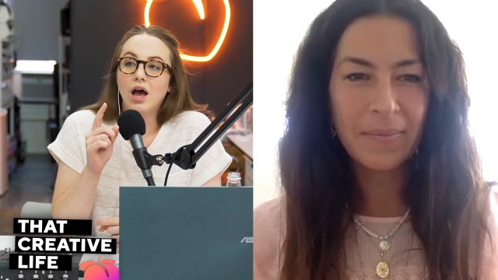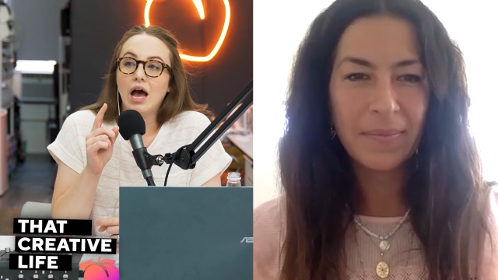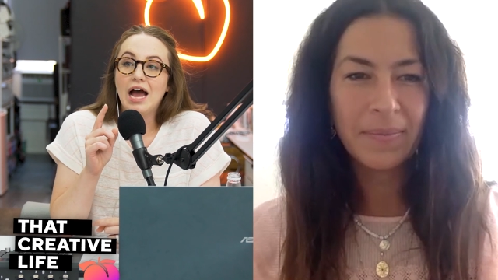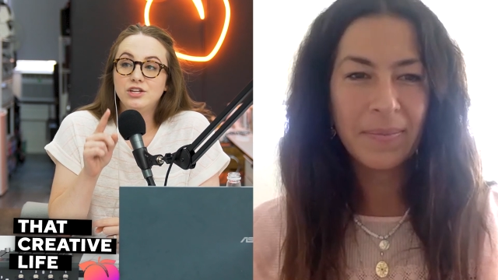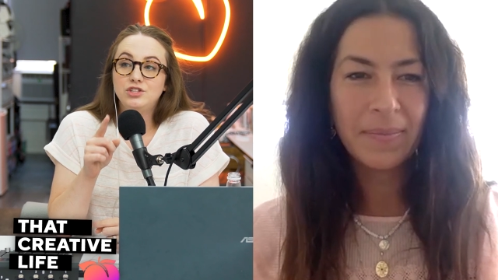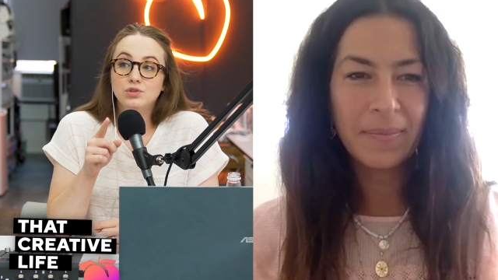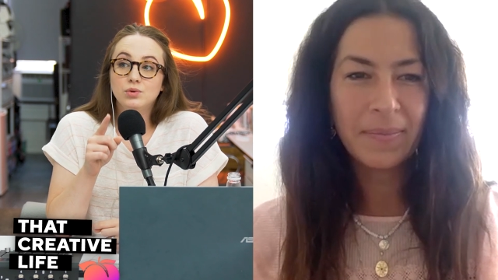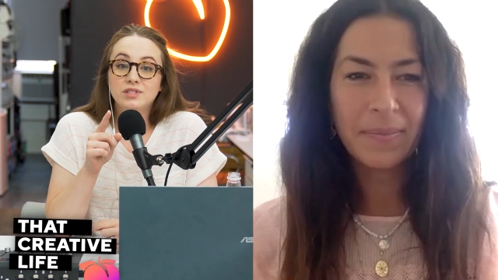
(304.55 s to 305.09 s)
Speaker 1: I
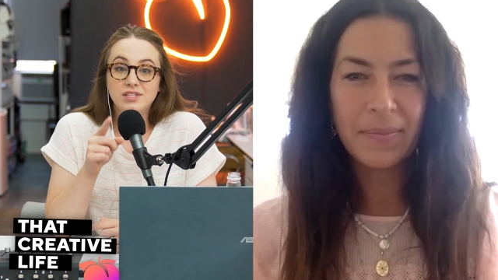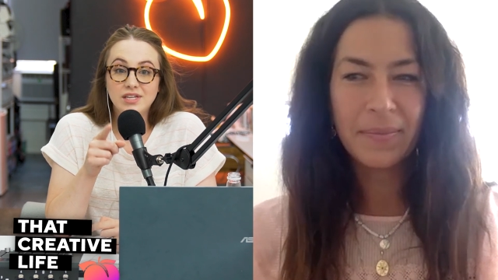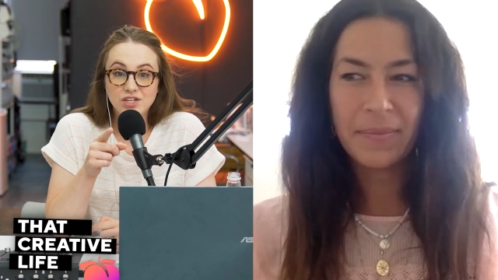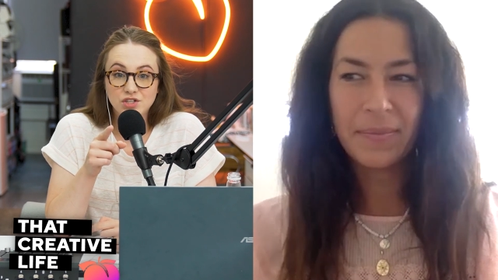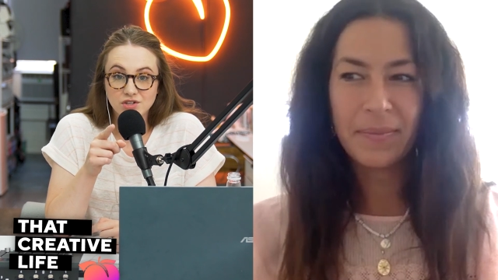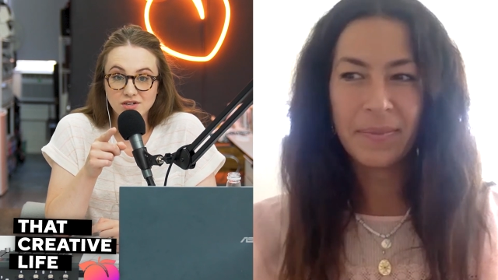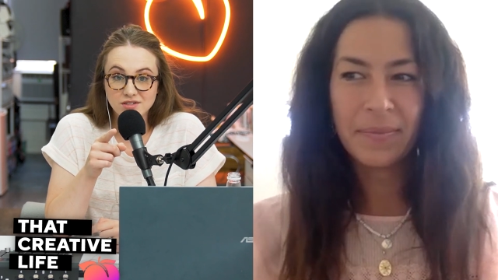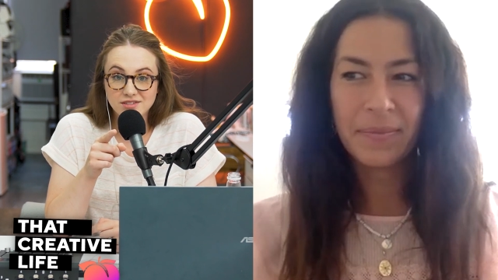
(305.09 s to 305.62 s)
do with
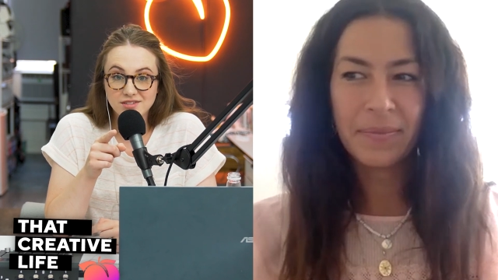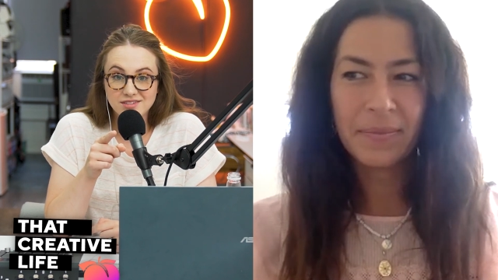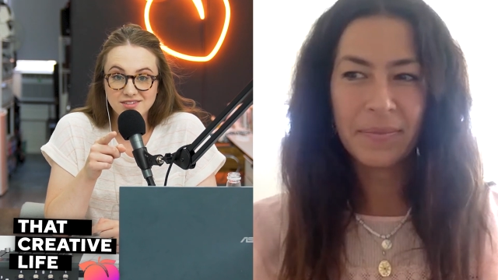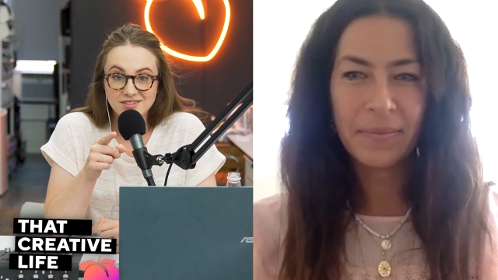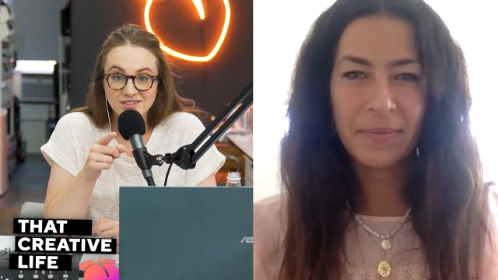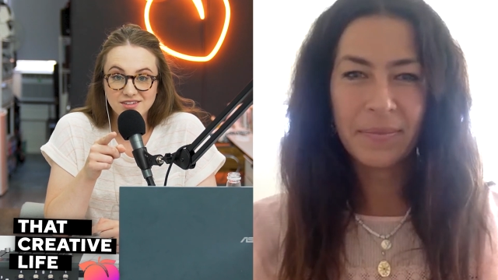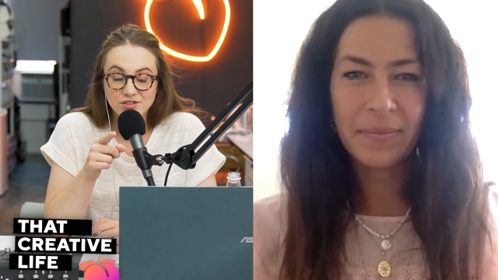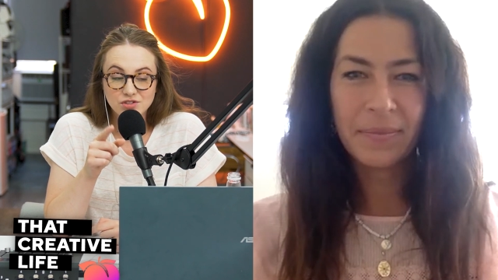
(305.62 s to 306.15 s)
t-shirts.
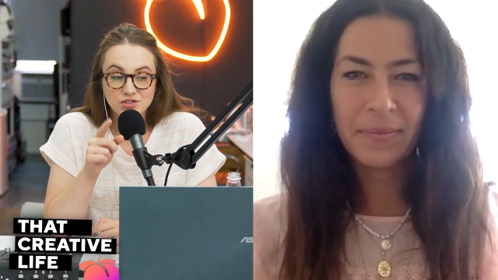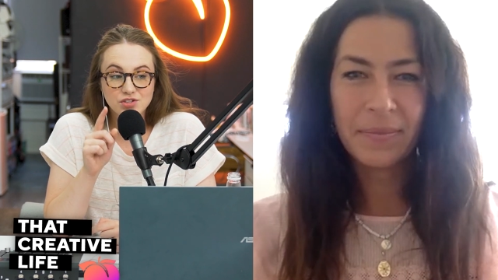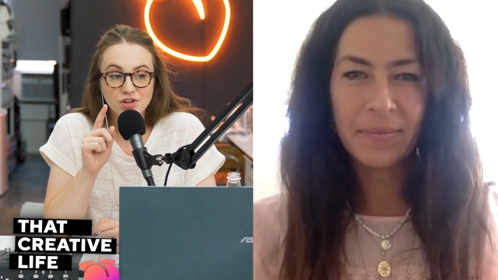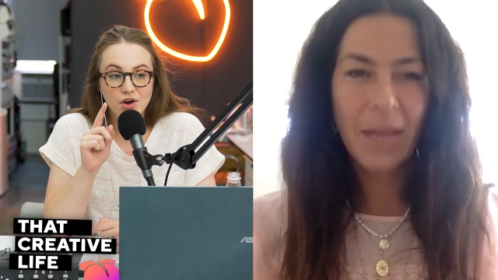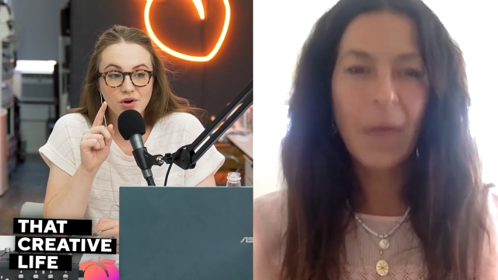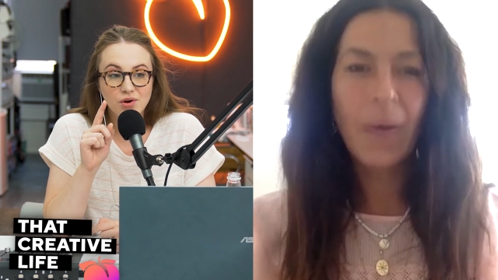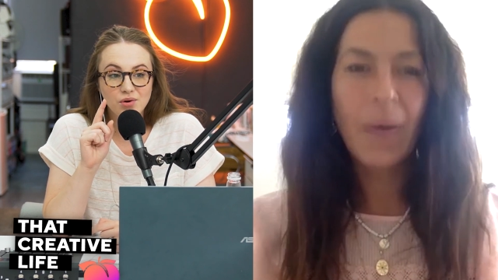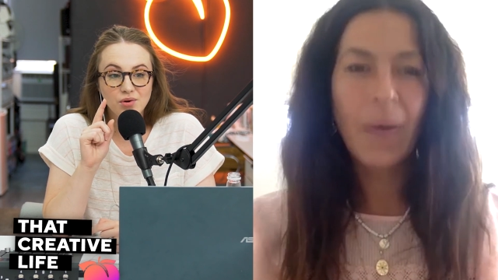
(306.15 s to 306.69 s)
Okay.
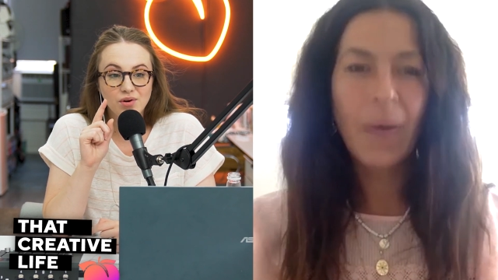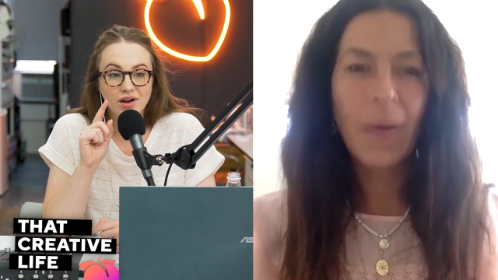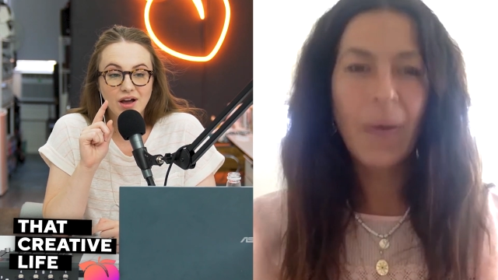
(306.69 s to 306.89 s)
So